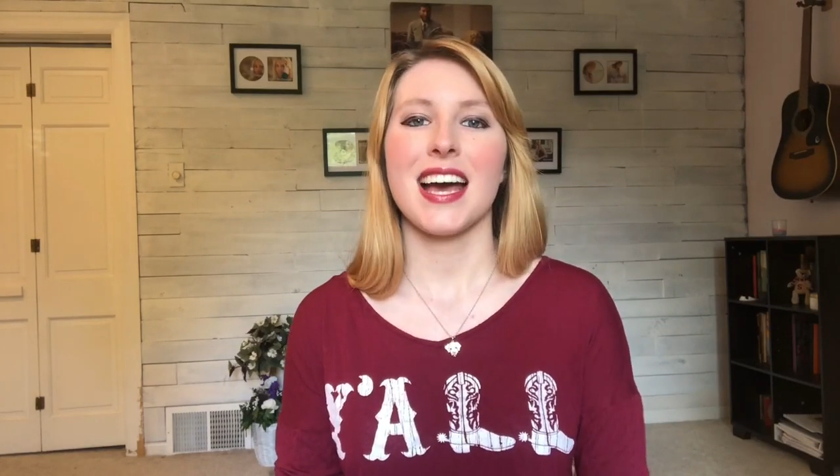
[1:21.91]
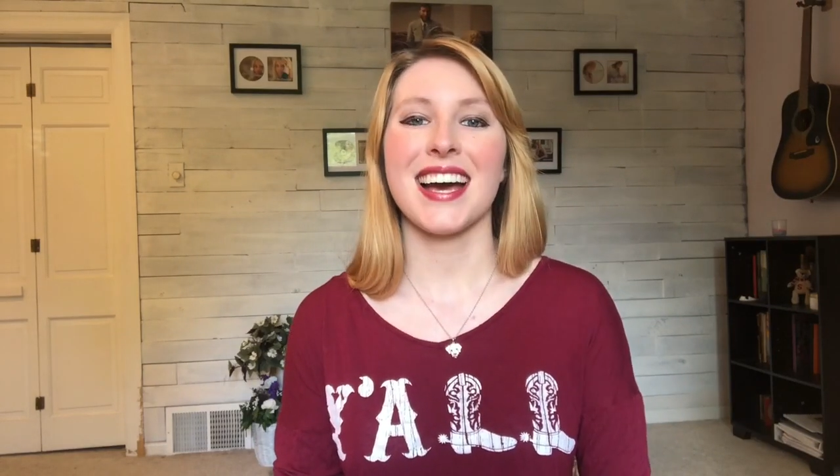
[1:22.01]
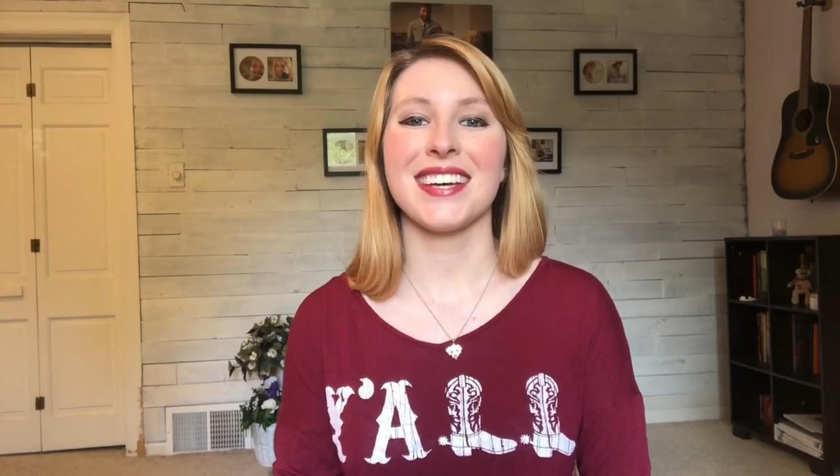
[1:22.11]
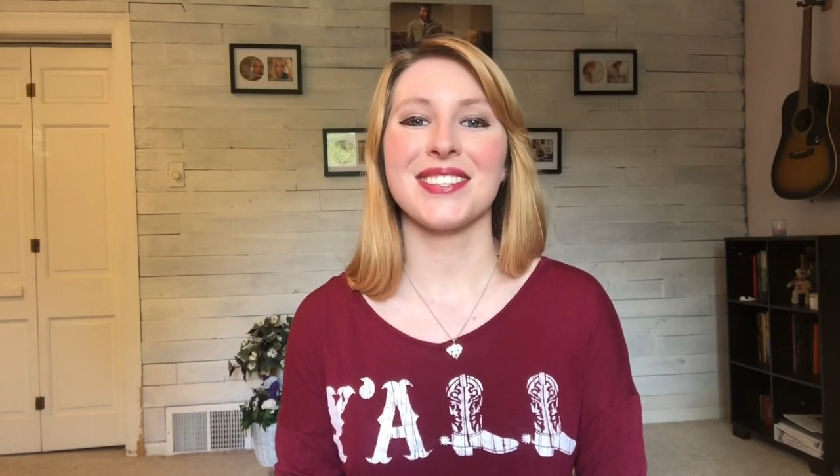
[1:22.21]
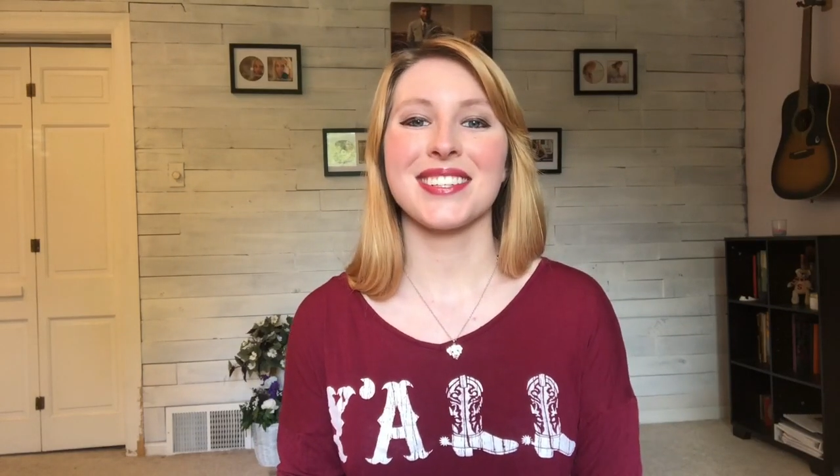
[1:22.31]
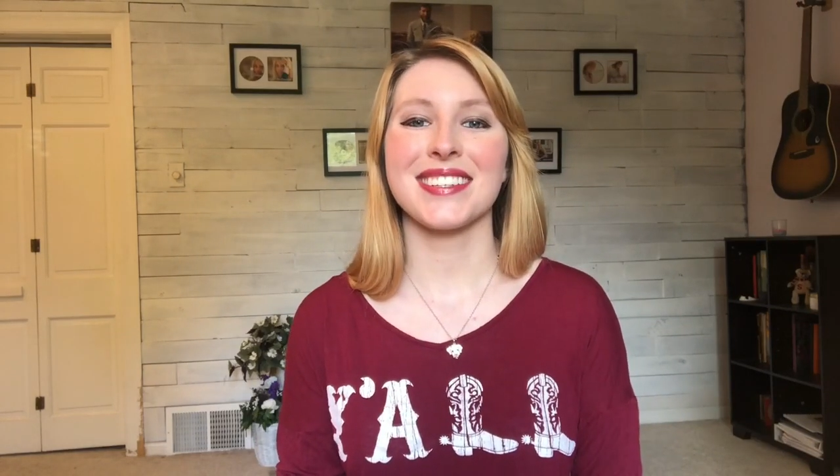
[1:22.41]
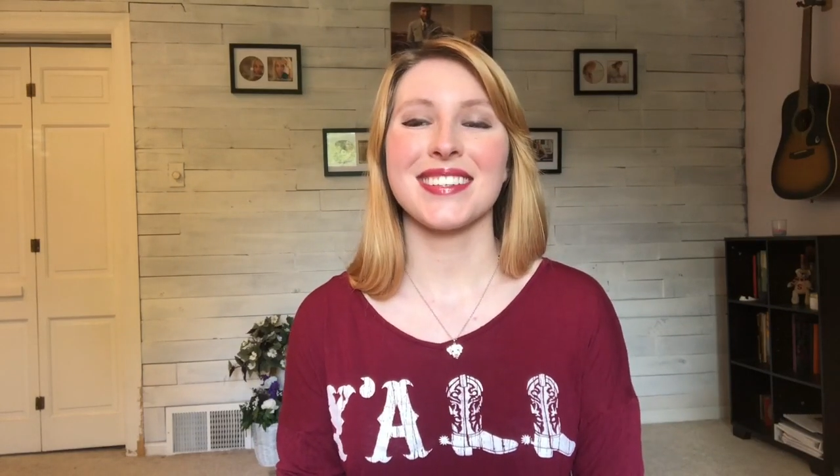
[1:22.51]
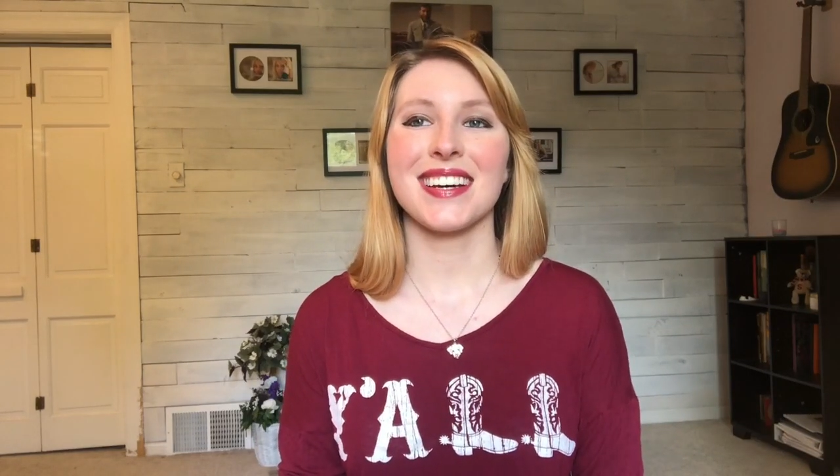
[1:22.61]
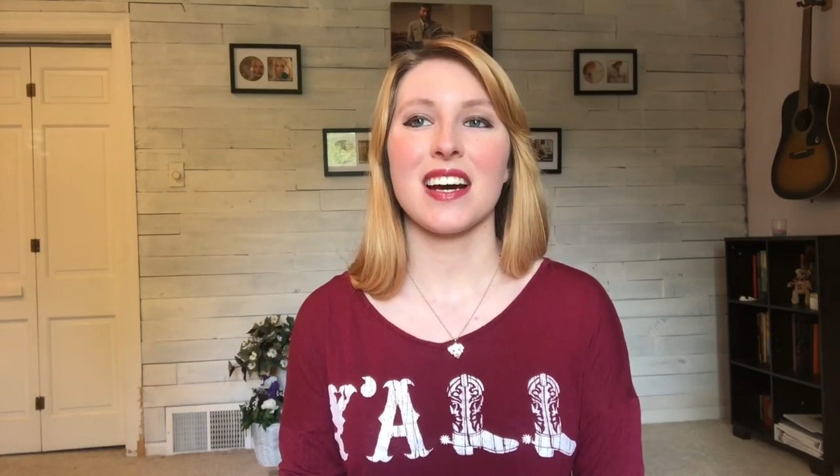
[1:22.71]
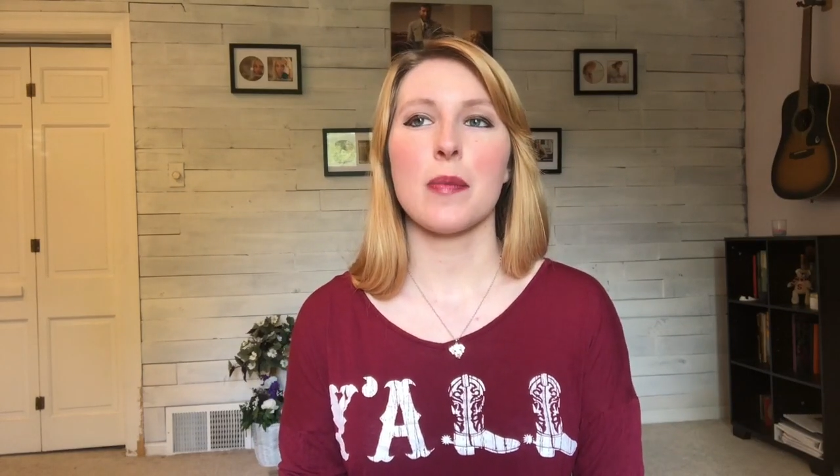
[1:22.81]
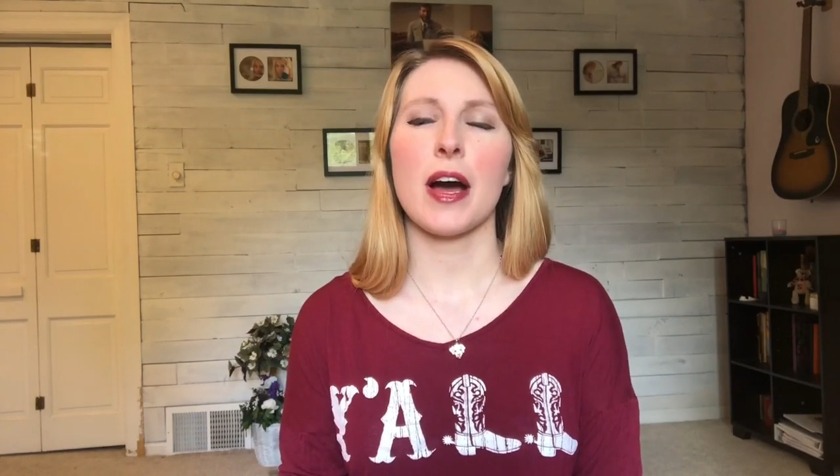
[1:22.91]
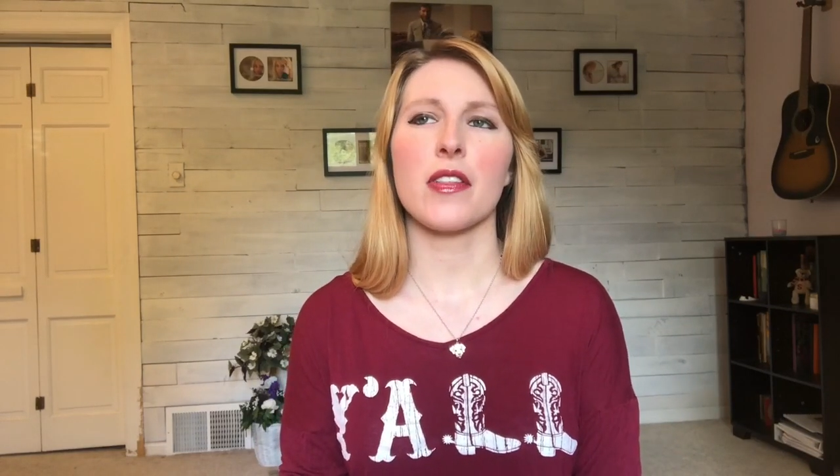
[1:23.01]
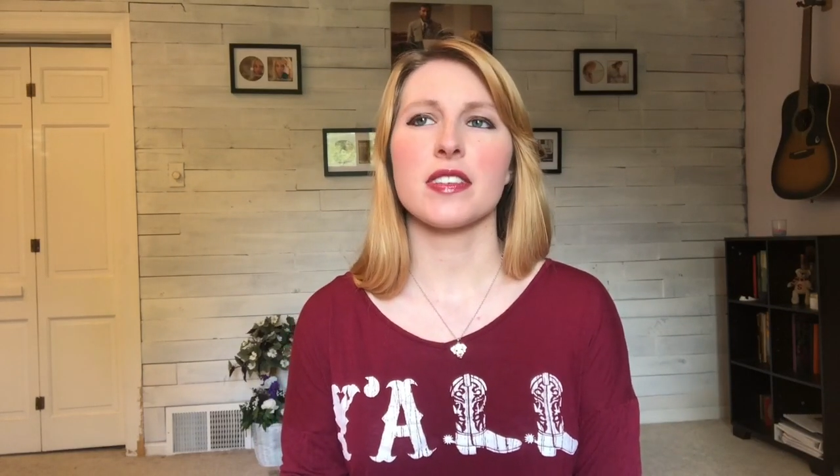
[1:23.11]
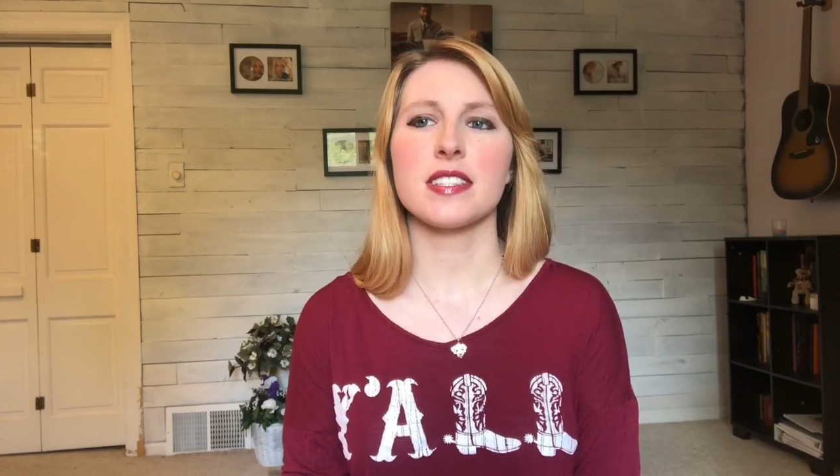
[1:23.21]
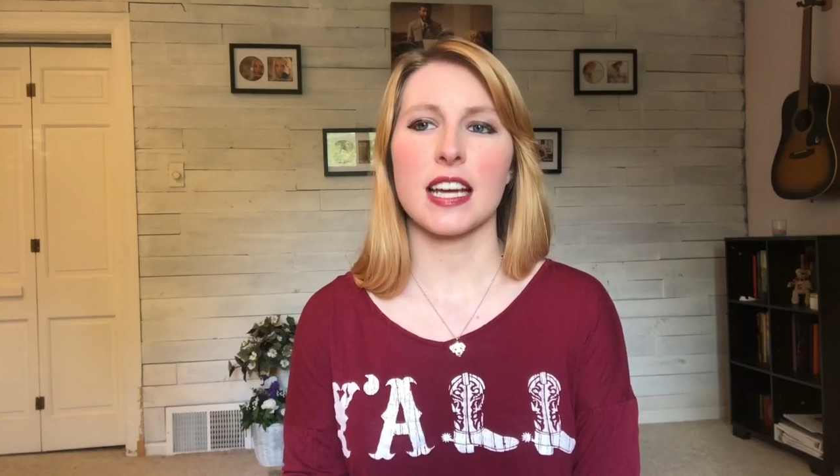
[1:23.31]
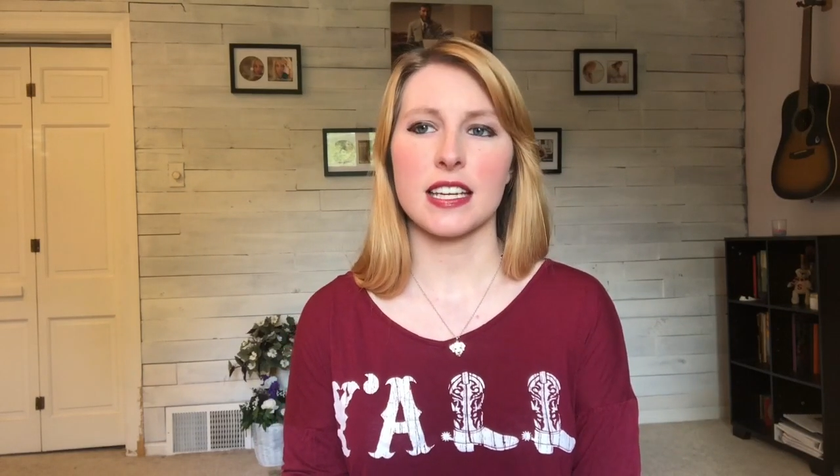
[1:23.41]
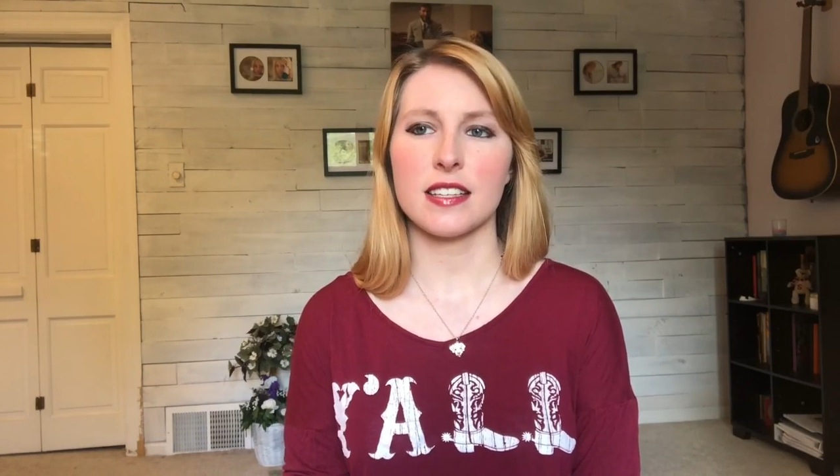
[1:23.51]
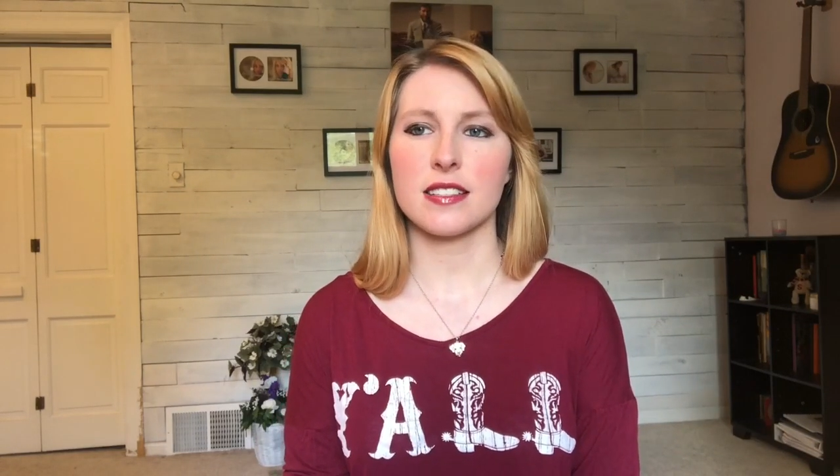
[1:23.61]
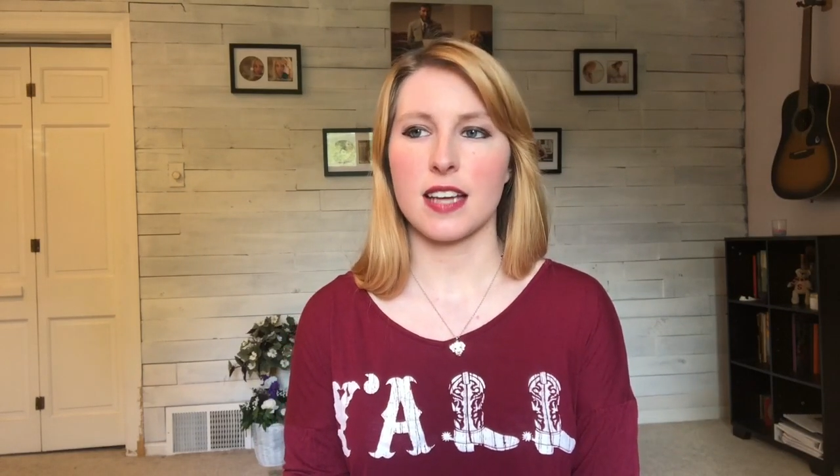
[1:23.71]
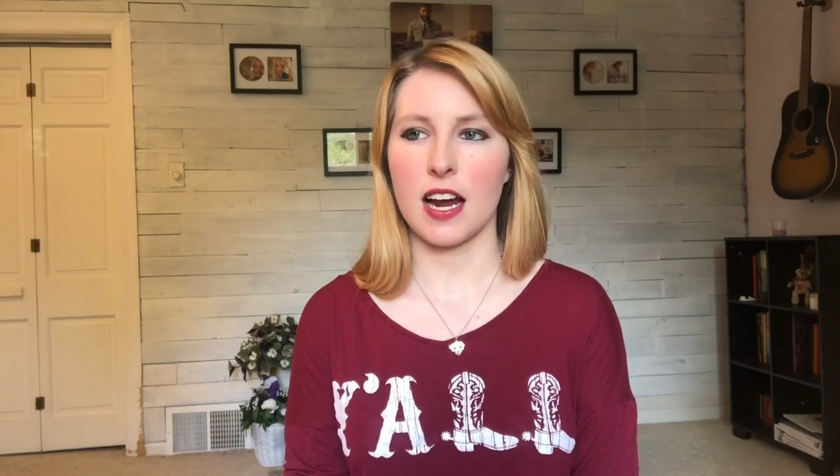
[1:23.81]
and about the
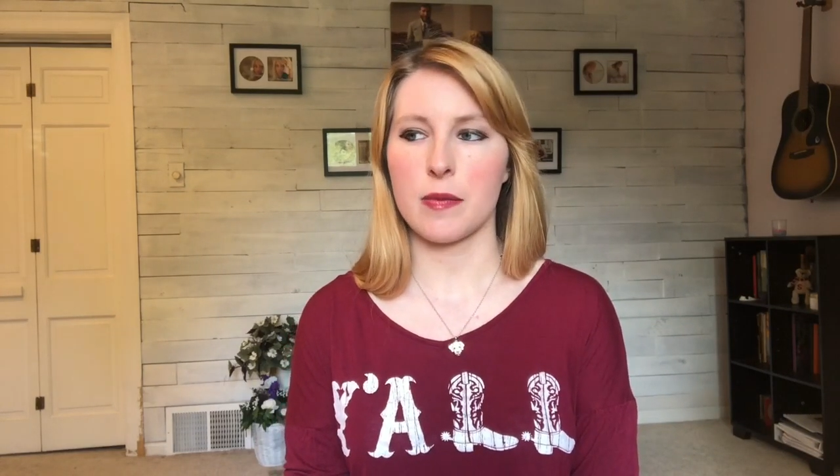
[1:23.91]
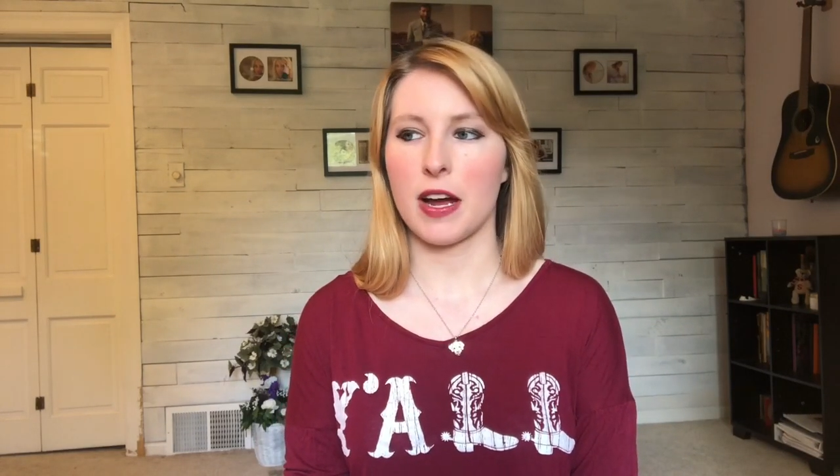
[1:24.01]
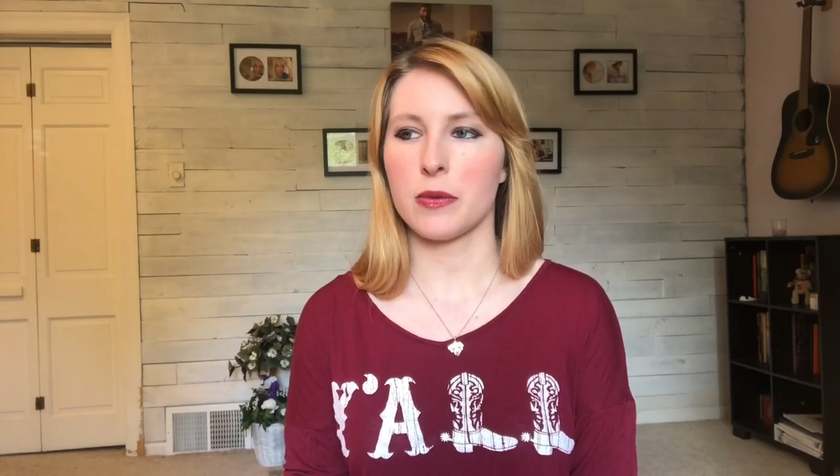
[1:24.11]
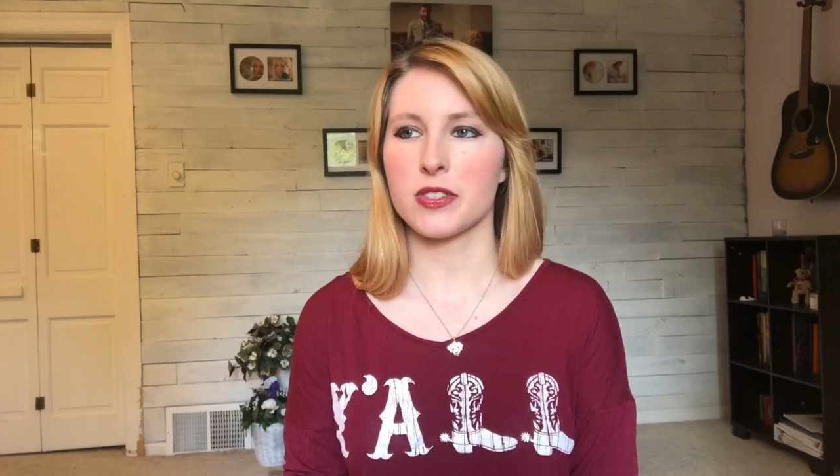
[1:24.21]
second time I